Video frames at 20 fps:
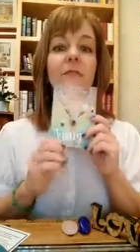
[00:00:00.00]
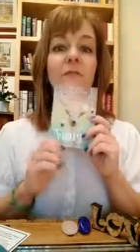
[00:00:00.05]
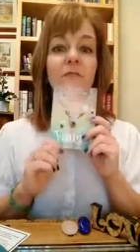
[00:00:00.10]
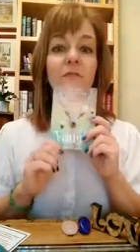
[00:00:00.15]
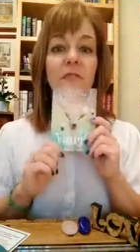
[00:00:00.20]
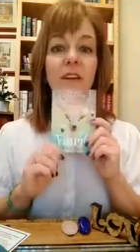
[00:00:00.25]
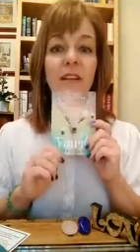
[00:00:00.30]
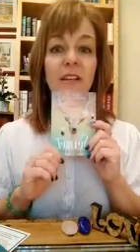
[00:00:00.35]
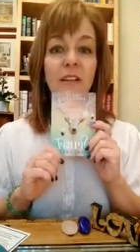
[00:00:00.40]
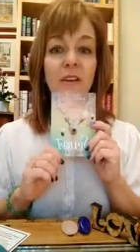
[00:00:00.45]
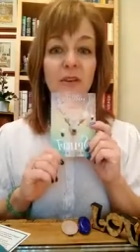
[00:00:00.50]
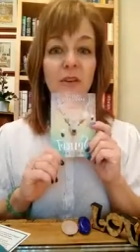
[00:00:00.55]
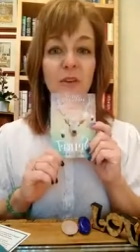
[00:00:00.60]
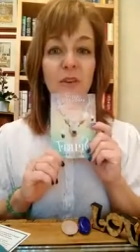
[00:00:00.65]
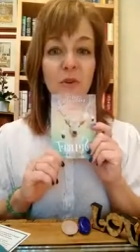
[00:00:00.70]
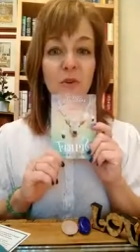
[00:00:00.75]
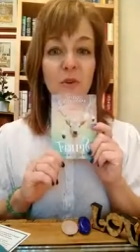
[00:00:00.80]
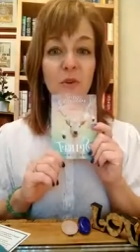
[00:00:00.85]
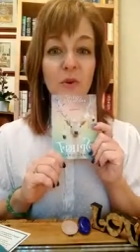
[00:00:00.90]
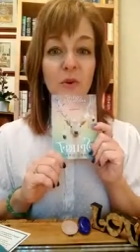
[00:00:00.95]
find out
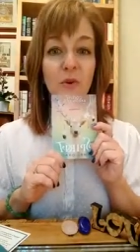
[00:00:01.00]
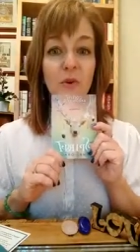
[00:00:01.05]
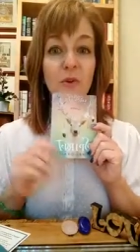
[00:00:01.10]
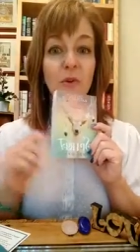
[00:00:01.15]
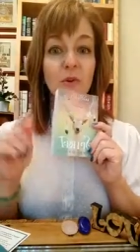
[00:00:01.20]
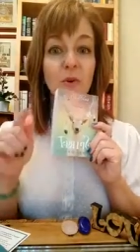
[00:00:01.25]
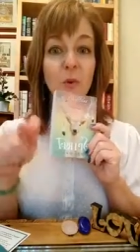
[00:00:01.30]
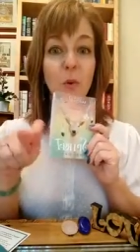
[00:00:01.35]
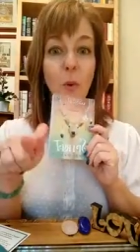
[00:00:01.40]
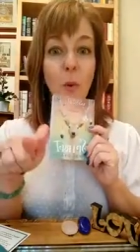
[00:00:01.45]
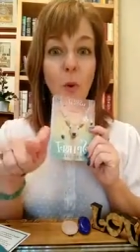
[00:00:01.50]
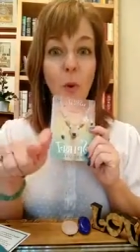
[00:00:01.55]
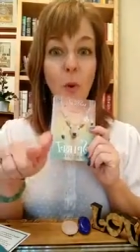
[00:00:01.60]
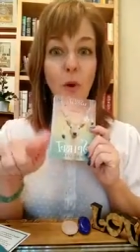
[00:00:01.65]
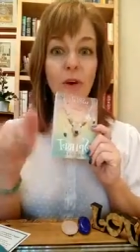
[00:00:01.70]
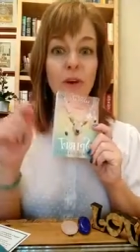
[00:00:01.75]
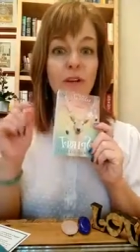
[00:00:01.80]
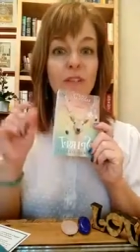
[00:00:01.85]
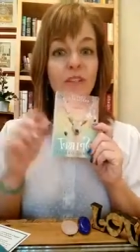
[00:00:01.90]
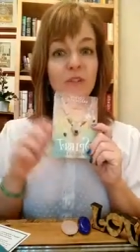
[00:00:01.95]
who
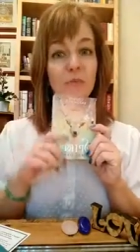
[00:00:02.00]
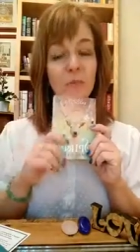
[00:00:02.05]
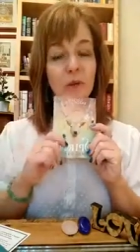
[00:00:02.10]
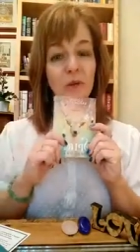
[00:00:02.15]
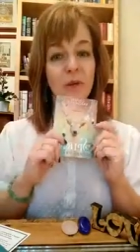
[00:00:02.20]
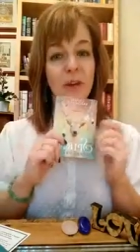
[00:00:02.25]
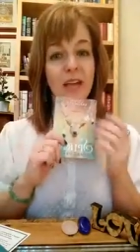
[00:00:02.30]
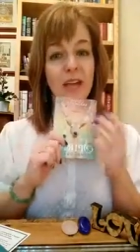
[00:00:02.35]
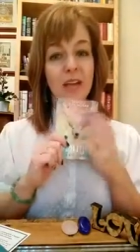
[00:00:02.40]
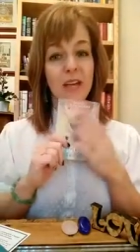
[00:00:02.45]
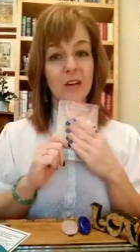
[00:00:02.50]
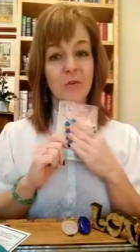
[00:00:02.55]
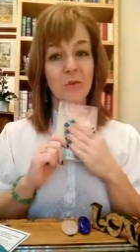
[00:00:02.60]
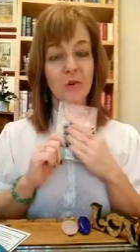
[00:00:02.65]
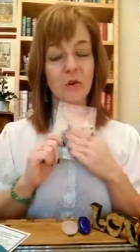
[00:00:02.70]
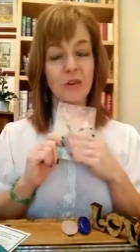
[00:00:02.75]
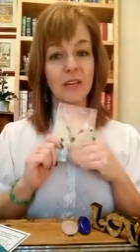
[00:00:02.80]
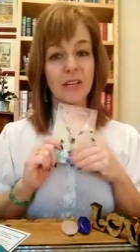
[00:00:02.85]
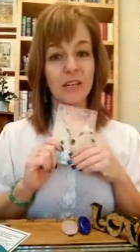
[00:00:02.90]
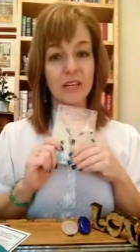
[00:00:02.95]
your spirit
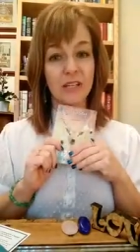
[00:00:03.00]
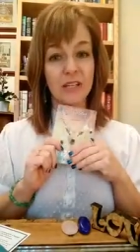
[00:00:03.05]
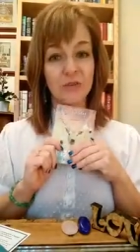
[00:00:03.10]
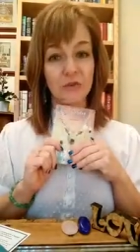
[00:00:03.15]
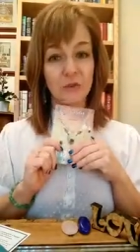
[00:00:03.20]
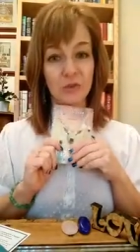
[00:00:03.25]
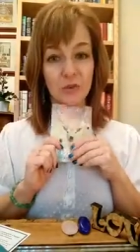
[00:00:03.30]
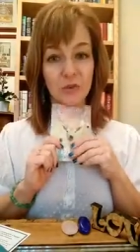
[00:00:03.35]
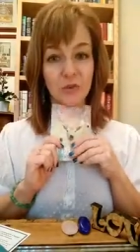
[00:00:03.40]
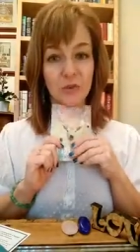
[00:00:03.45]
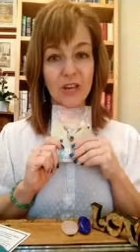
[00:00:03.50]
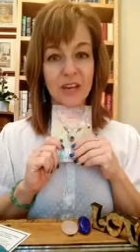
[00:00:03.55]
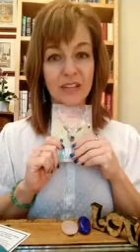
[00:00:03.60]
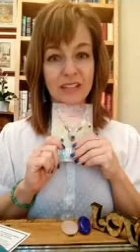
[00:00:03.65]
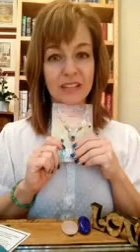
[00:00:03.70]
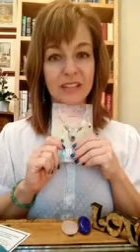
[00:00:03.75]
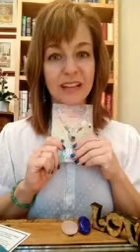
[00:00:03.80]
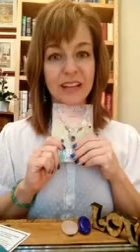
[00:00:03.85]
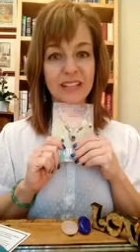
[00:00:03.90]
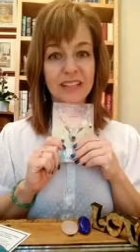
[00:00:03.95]
animal is for
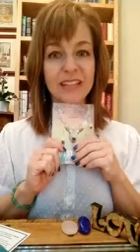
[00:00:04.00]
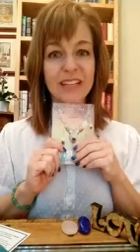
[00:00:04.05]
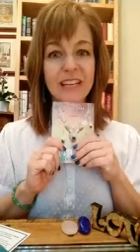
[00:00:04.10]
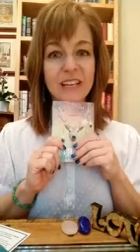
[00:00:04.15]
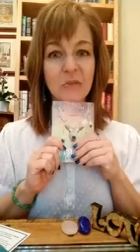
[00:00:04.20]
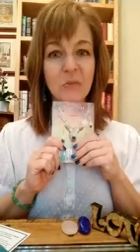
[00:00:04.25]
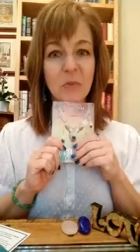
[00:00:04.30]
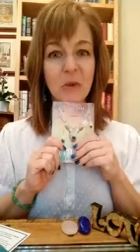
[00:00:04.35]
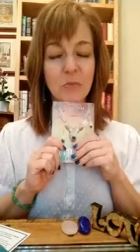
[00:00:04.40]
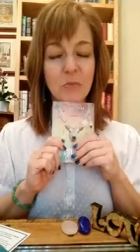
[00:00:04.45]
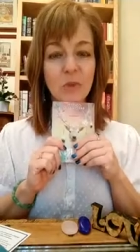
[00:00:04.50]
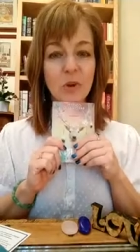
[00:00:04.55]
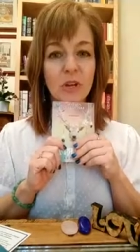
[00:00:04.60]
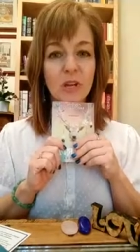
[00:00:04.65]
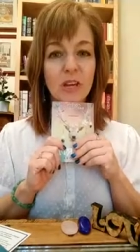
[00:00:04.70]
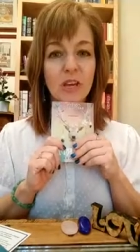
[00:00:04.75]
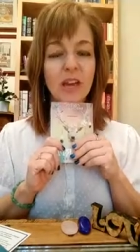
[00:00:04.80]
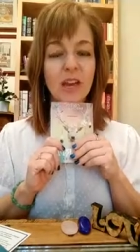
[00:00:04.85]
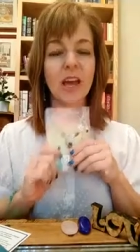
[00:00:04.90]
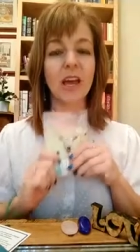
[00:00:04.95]
2019 by
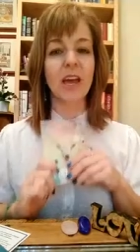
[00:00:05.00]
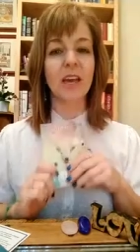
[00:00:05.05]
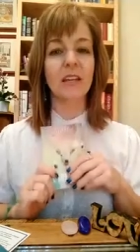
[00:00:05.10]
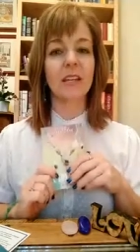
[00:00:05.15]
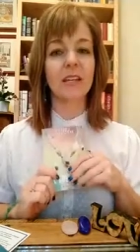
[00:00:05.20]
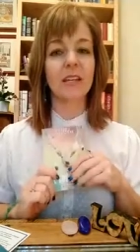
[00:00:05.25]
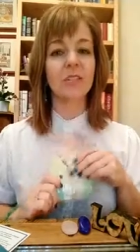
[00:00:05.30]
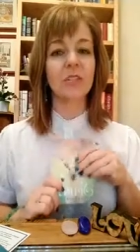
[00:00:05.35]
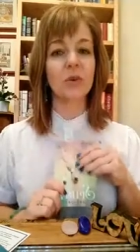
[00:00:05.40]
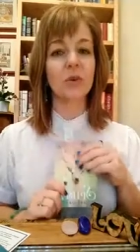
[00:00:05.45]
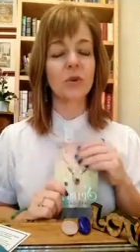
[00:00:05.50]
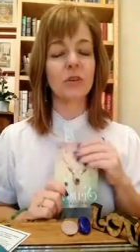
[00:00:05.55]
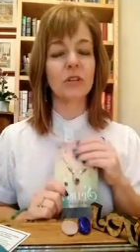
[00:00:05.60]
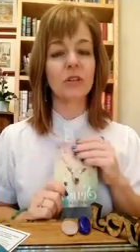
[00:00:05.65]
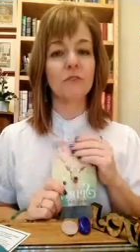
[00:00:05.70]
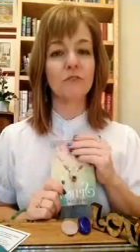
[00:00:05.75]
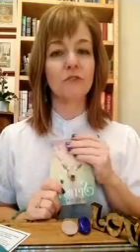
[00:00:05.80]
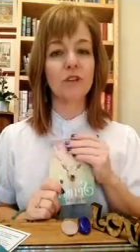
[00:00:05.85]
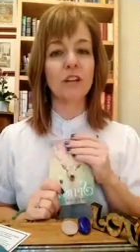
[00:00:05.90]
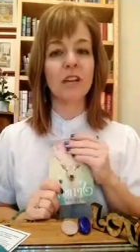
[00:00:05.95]
booking an
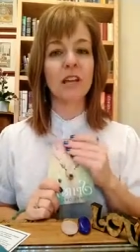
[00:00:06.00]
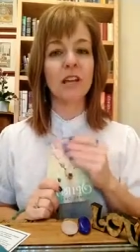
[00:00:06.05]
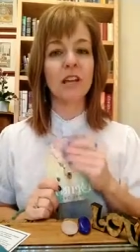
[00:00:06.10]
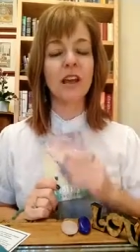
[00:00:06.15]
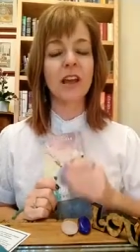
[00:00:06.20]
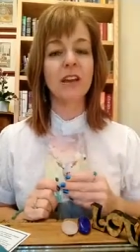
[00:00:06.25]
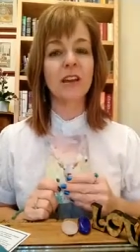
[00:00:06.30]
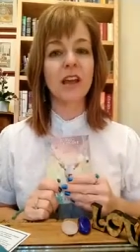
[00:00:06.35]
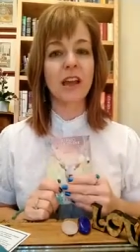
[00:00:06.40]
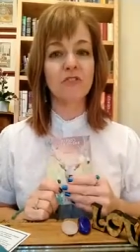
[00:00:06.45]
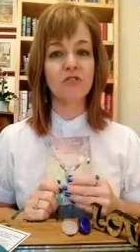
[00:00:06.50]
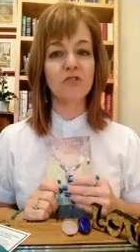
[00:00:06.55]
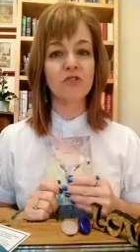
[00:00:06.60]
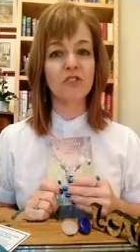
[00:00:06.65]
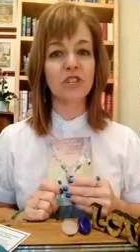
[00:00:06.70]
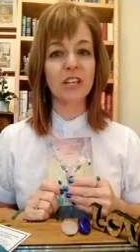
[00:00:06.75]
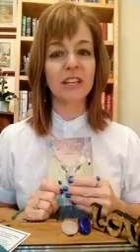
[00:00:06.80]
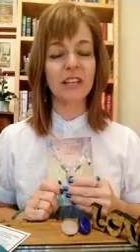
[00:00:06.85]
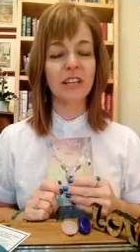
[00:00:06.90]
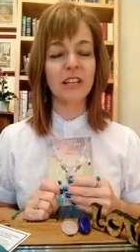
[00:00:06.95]
intuitive reading and
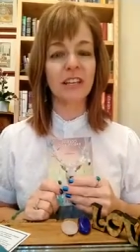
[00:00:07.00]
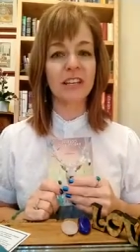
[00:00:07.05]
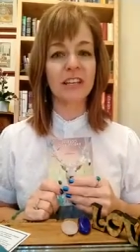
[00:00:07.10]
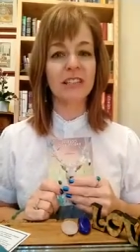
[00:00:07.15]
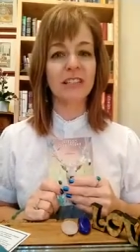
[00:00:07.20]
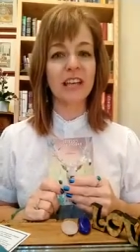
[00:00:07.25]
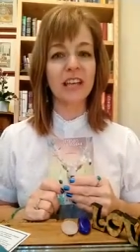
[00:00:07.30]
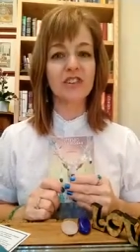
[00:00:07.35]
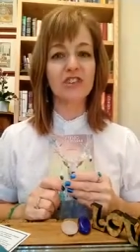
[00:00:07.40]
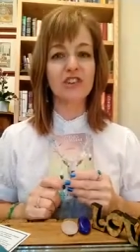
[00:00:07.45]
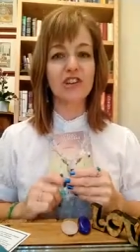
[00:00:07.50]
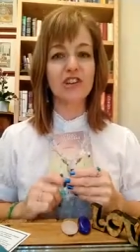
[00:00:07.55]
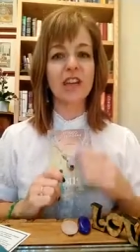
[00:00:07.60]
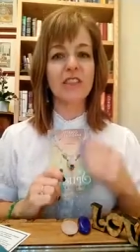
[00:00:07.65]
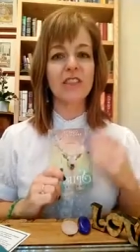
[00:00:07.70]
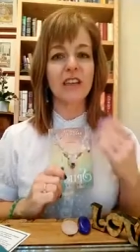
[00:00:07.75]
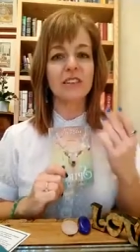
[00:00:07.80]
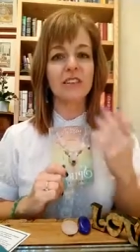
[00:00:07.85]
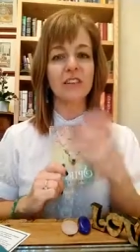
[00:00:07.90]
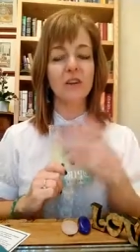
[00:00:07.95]
energy healing session,
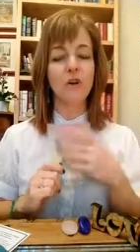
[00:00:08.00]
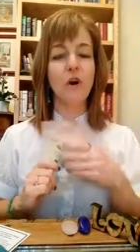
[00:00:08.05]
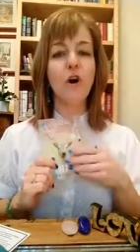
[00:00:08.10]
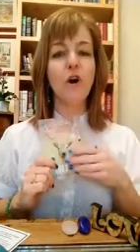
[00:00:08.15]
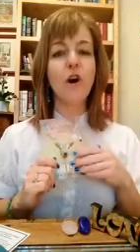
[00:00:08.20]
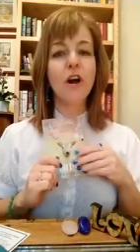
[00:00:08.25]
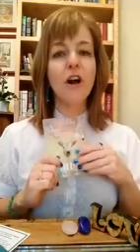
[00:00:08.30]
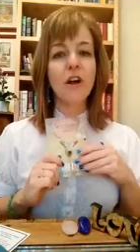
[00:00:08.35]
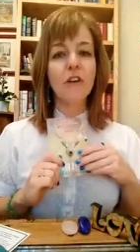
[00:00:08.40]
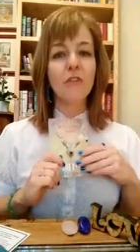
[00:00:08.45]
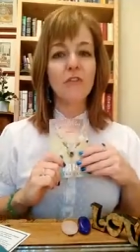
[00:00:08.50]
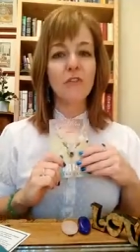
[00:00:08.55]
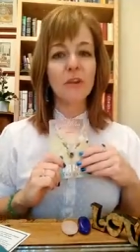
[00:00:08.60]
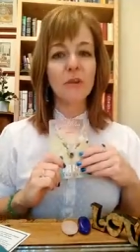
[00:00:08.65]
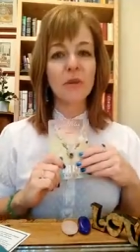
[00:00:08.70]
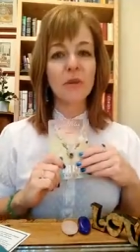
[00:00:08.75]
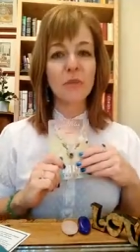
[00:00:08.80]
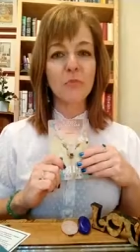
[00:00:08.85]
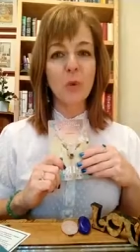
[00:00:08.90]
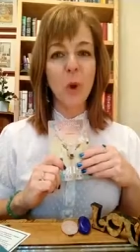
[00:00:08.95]
and that's a little
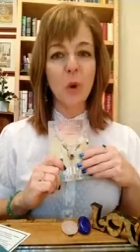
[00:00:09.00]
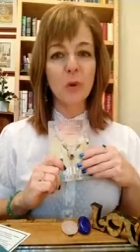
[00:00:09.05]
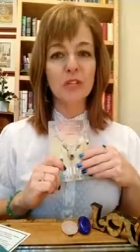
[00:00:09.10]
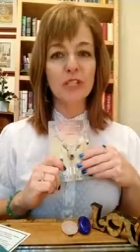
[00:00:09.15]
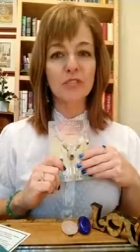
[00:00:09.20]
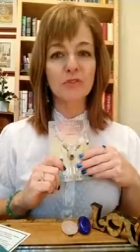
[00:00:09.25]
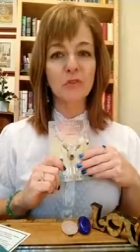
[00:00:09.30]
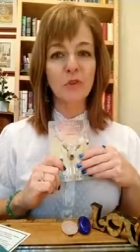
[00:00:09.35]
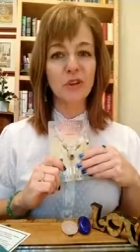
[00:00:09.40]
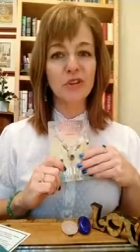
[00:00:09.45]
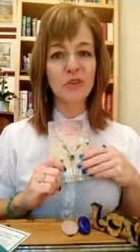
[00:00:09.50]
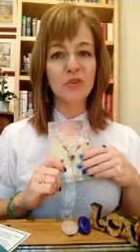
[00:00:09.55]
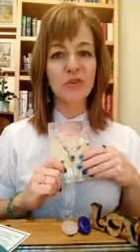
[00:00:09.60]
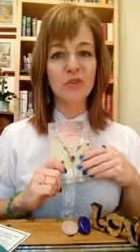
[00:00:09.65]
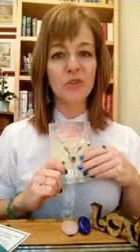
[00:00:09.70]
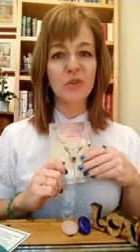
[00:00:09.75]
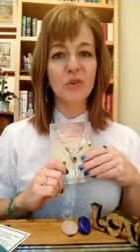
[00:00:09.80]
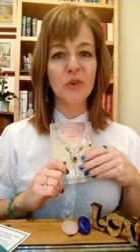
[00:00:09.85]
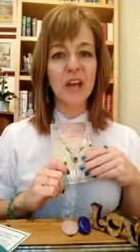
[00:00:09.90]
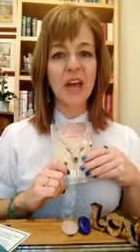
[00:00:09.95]
freebie bonus for you
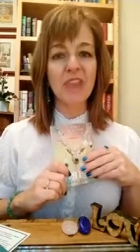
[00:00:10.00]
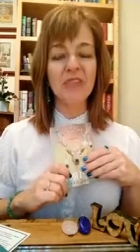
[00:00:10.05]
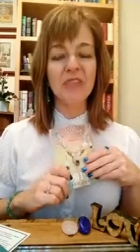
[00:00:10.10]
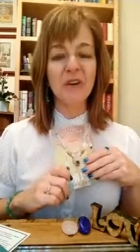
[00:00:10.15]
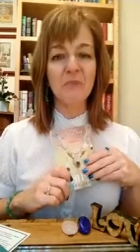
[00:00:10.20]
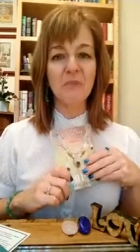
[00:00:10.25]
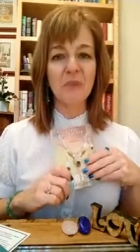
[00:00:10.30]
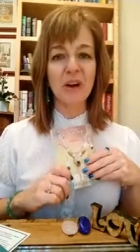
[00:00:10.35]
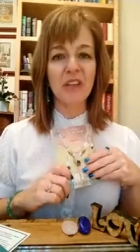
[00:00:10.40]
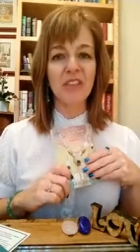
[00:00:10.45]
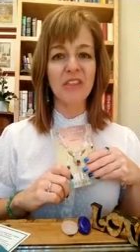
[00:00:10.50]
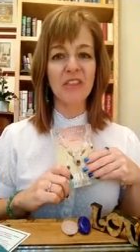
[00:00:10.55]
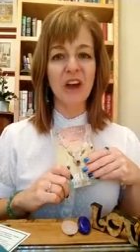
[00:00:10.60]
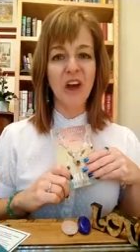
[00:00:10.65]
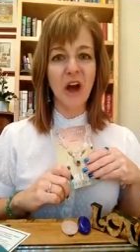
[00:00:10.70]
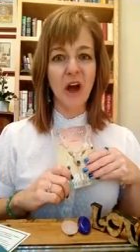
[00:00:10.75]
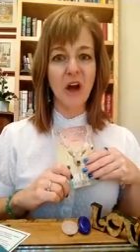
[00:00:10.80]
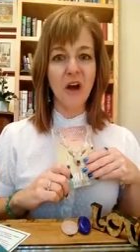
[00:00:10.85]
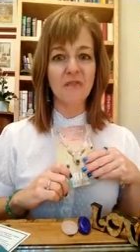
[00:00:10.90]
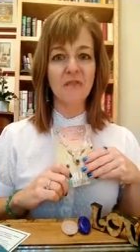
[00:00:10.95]
during the month
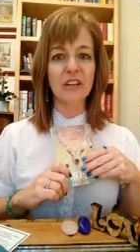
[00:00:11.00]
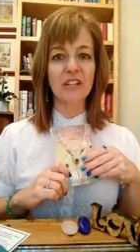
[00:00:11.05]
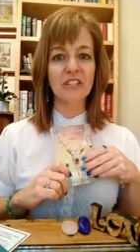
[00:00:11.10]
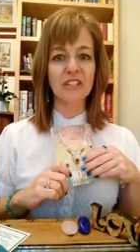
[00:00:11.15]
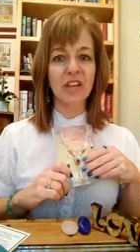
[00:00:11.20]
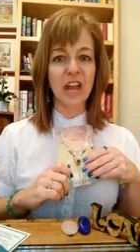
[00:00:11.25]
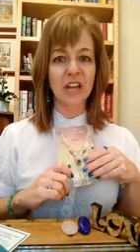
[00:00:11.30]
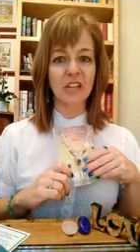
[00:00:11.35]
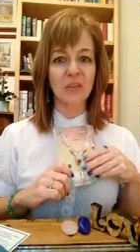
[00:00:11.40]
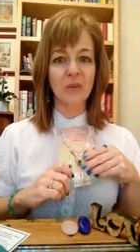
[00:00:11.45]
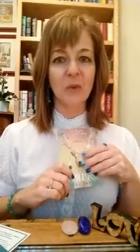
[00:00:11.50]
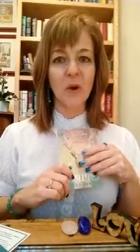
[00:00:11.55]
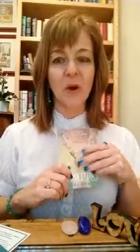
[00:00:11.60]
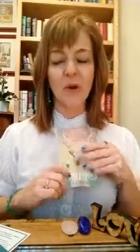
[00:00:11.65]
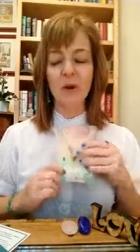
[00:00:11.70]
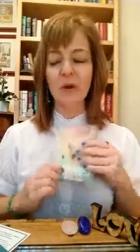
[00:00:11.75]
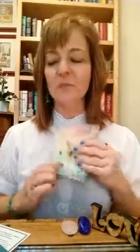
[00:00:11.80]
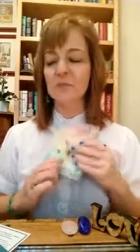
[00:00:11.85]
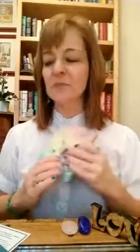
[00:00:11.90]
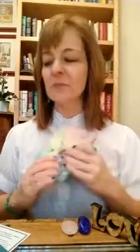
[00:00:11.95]
of
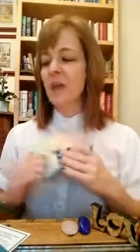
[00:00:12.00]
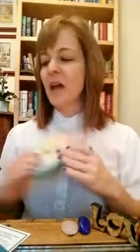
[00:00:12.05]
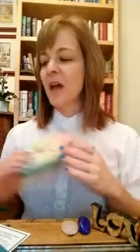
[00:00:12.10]
January.